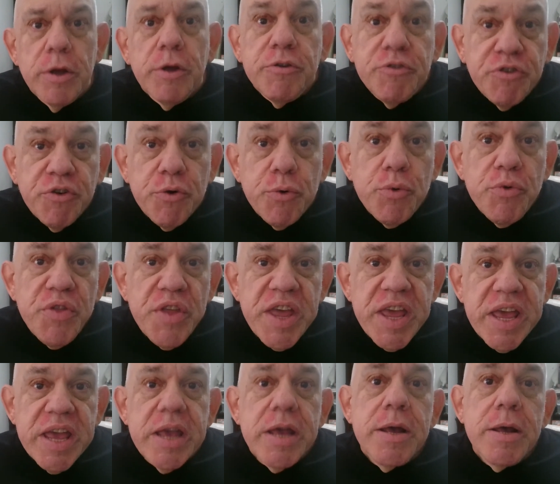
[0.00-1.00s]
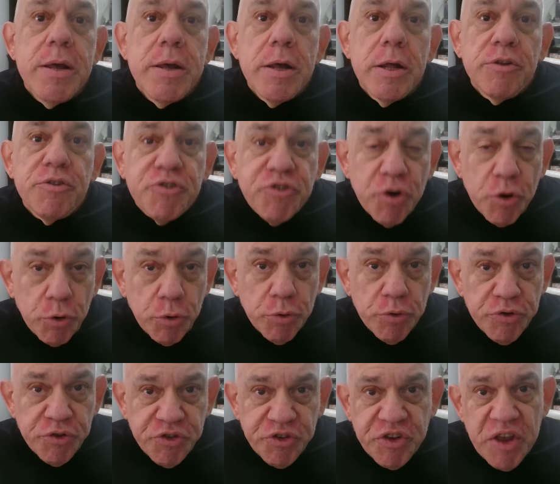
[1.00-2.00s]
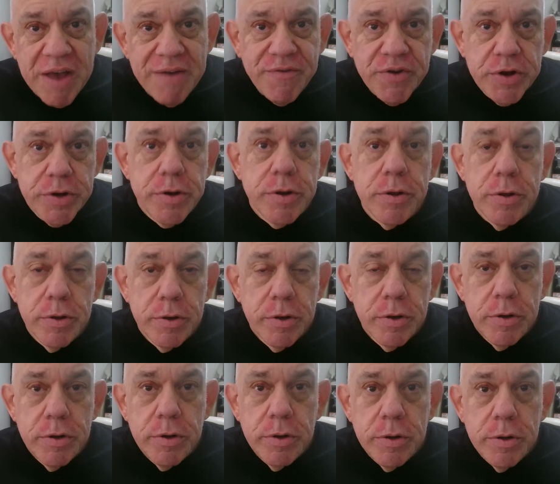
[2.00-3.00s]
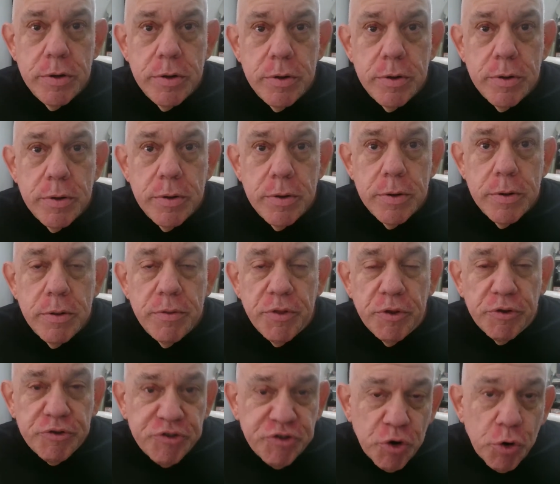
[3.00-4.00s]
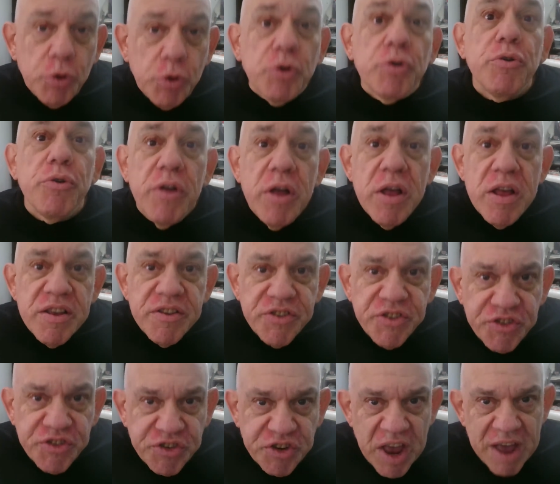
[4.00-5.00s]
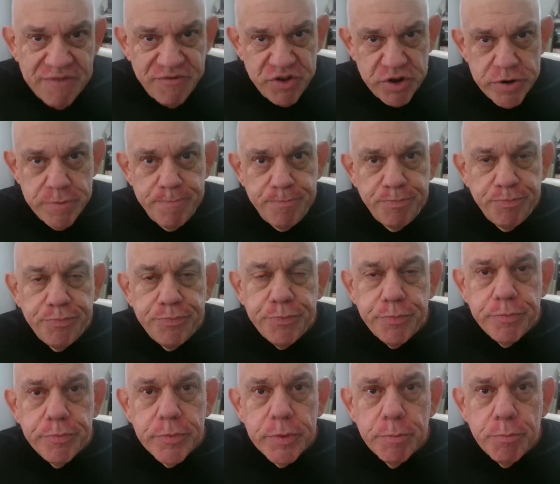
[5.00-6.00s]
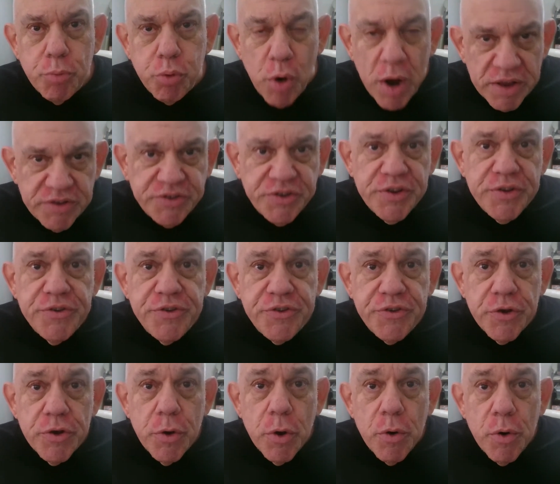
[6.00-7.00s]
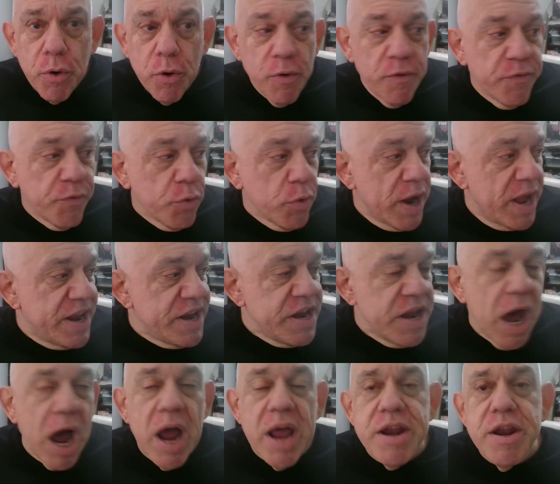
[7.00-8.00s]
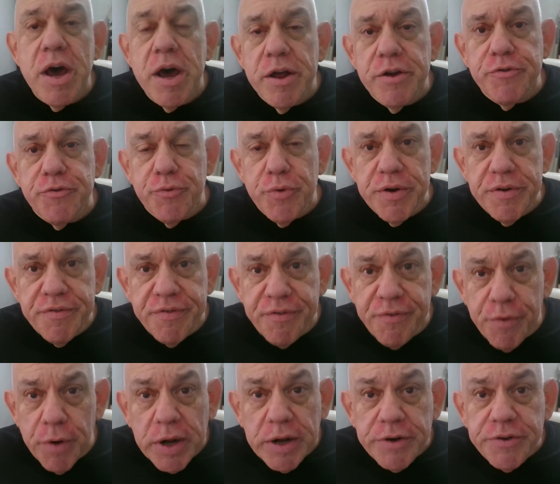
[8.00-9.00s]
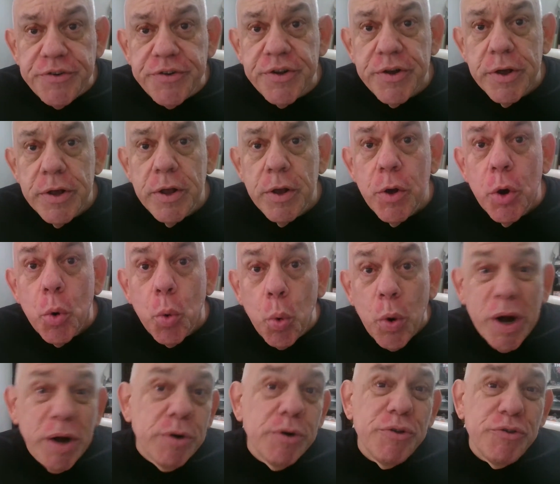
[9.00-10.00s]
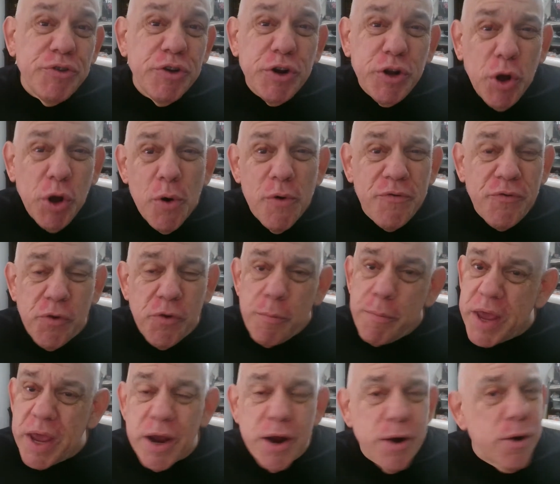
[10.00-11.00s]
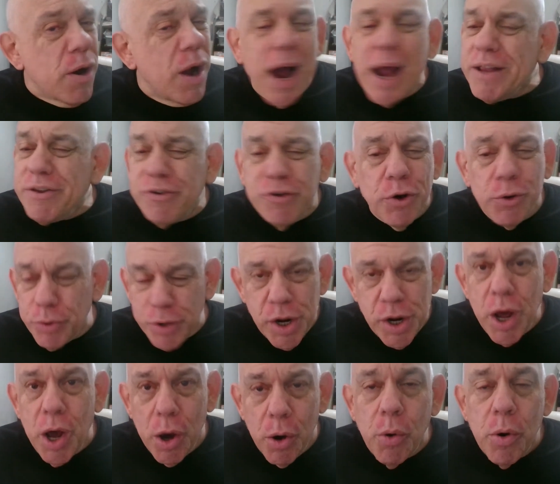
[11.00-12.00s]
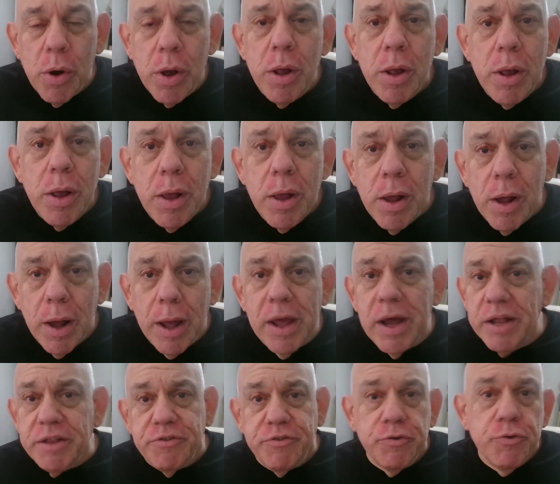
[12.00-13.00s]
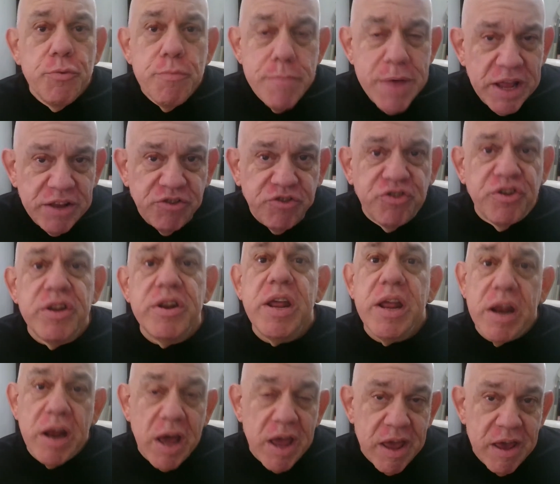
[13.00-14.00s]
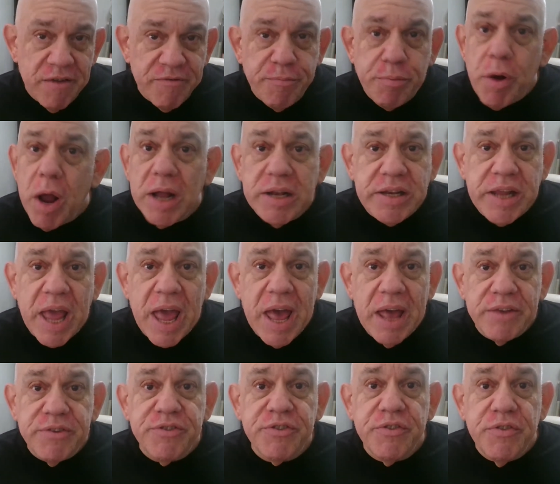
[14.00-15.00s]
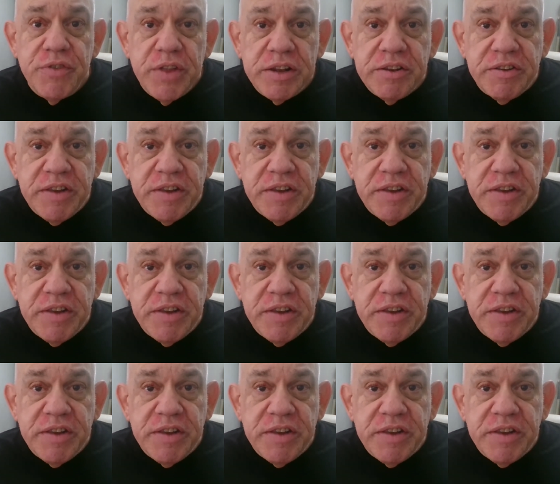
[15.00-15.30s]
to the Circle 7, the Circle 7 presence over at 900 Front. Where does it go from here? I don't know. I do mention, and I have broadcast, that